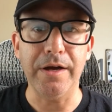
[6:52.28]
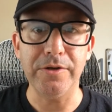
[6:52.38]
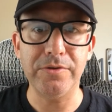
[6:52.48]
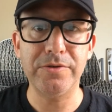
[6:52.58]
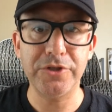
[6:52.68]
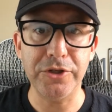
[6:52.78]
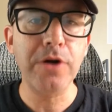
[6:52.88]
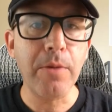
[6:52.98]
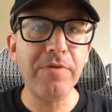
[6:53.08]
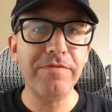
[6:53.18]
shoe.
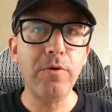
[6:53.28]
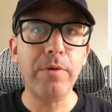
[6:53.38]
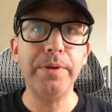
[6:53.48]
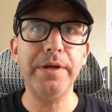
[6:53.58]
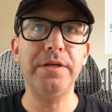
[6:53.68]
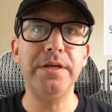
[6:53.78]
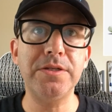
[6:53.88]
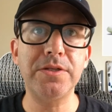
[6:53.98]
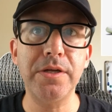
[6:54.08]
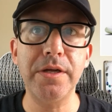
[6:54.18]
Number 4 pick
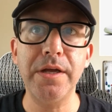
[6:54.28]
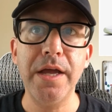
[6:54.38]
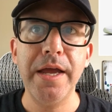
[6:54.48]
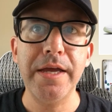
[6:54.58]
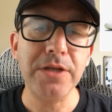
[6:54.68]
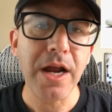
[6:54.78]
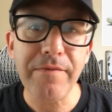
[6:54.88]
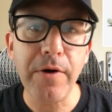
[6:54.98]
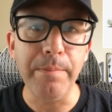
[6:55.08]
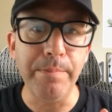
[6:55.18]
is kind
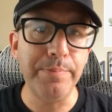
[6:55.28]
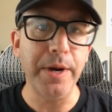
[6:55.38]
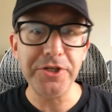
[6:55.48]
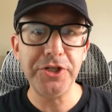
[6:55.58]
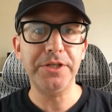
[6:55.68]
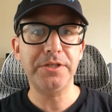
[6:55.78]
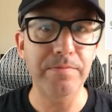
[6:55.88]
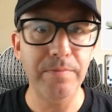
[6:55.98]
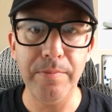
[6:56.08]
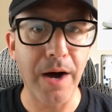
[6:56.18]
of our
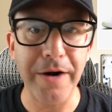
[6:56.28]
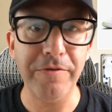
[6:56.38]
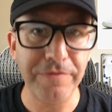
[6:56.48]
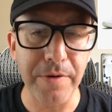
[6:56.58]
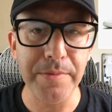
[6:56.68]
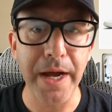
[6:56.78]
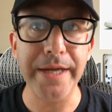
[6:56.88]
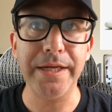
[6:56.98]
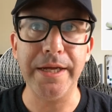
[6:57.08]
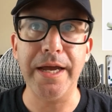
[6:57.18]
budget model from
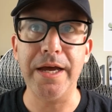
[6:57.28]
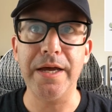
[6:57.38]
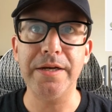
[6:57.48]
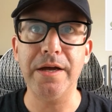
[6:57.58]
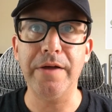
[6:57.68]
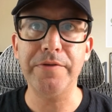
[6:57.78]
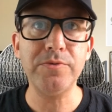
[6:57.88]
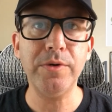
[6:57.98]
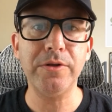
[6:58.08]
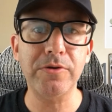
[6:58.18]
Nike, and
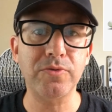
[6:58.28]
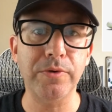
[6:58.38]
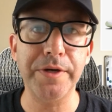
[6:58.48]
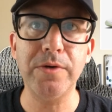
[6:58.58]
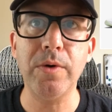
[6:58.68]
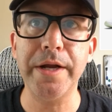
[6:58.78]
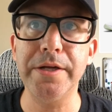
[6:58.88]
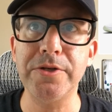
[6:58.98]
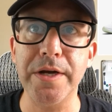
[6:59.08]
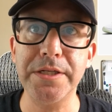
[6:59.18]
this one looks really quite
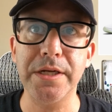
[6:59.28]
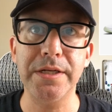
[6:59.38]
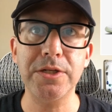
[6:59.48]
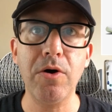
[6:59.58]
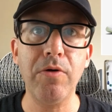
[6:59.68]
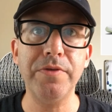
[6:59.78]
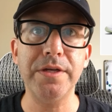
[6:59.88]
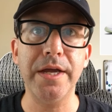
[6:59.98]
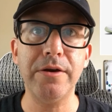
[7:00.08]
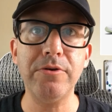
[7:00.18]
interesting. It's called
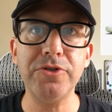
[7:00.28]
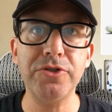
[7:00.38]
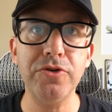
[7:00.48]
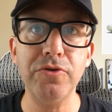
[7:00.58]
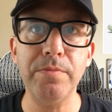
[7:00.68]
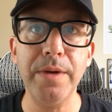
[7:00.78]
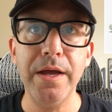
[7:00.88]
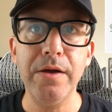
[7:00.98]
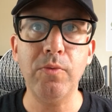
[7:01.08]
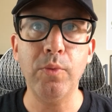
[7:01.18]
the Air Zoom
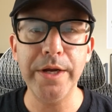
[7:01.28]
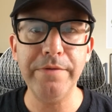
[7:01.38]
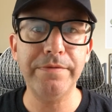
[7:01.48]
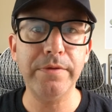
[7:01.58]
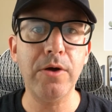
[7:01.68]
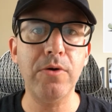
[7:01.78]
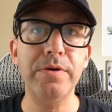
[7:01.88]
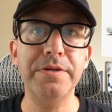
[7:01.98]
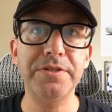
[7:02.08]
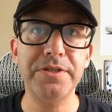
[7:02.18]

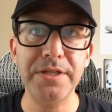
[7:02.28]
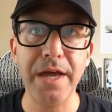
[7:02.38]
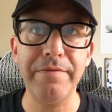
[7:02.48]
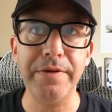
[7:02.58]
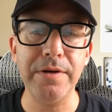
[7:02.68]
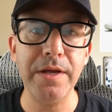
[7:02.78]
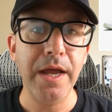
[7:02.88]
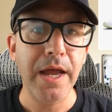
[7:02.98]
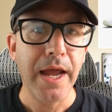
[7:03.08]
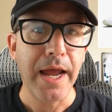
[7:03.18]
Winflow 7,
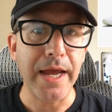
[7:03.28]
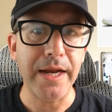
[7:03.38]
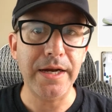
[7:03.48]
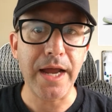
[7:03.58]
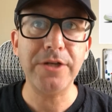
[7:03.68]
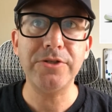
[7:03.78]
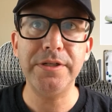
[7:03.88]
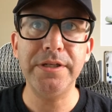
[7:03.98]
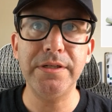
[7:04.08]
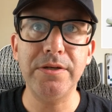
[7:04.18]
and it
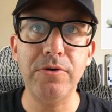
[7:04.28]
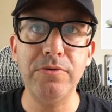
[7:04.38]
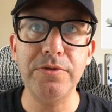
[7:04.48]
actually goes